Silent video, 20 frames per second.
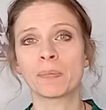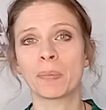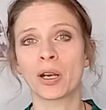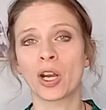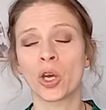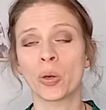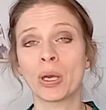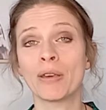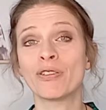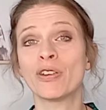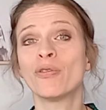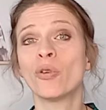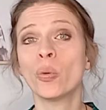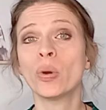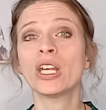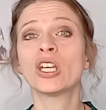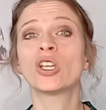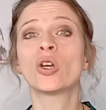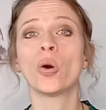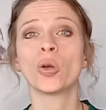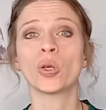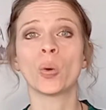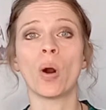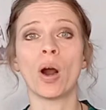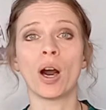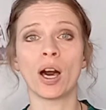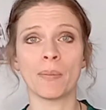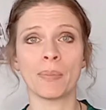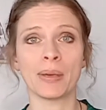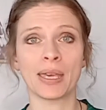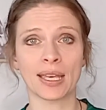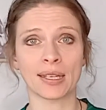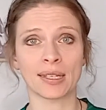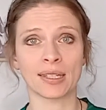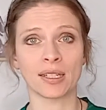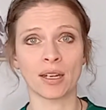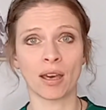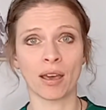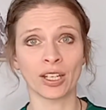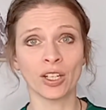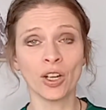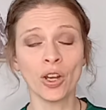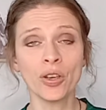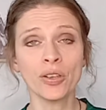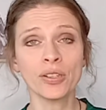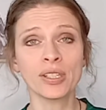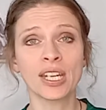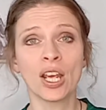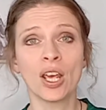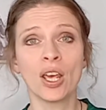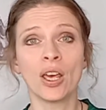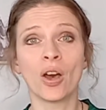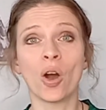below if you've already got your IBS diagnosed,